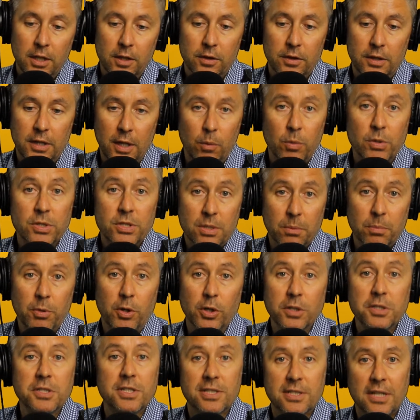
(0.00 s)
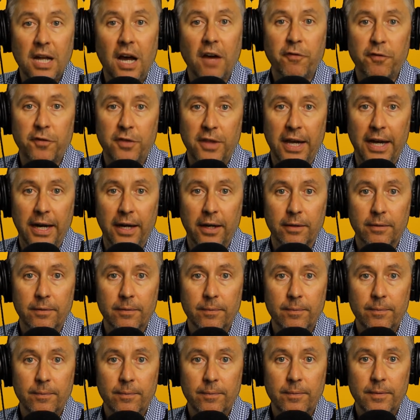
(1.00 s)
there was some good stuff there.
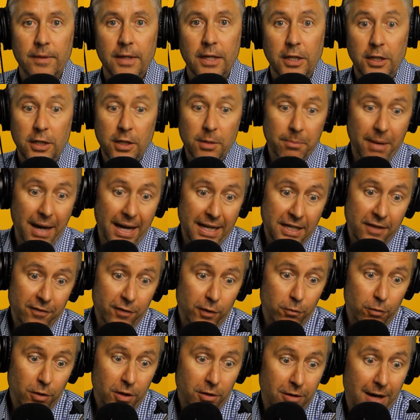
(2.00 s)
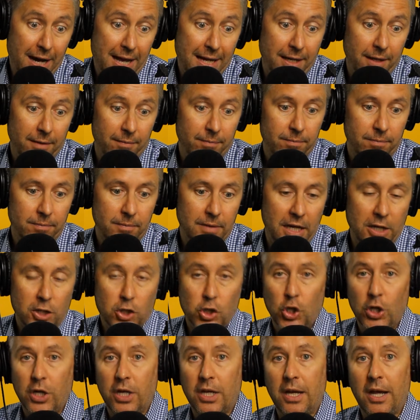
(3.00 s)
You might even regret it. I
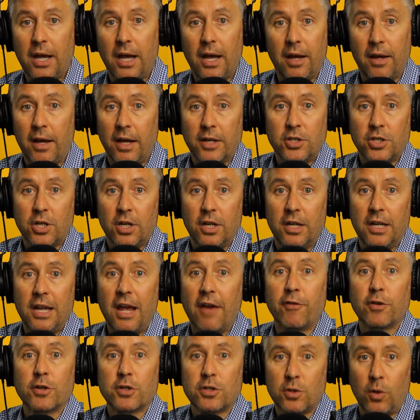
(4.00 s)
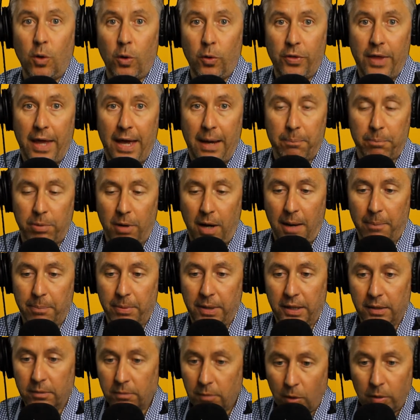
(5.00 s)
should have never sold that
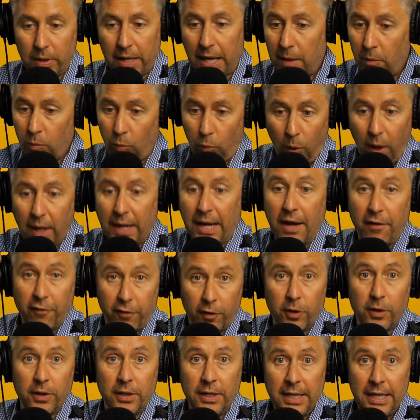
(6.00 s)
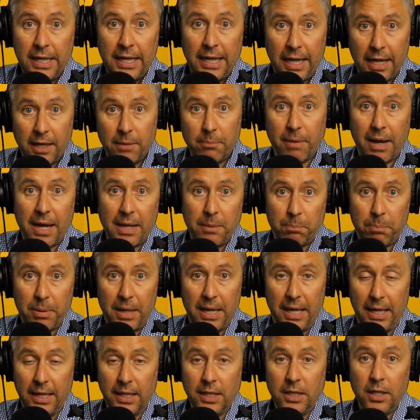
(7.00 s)
property. Okay, whatever it might
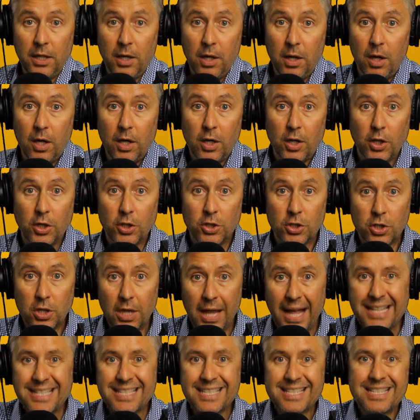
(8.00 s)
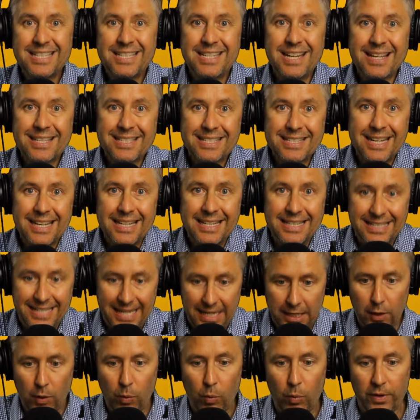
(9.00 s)
be, let's just
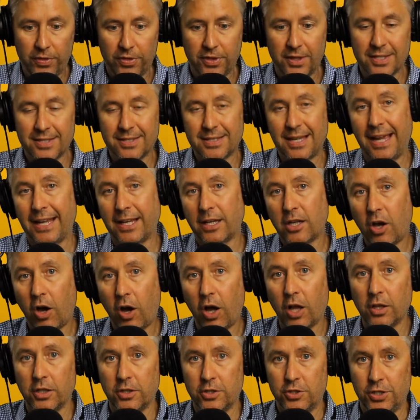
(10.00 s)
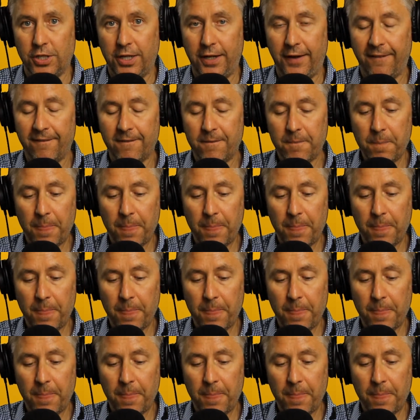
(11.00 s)
deal with the psychology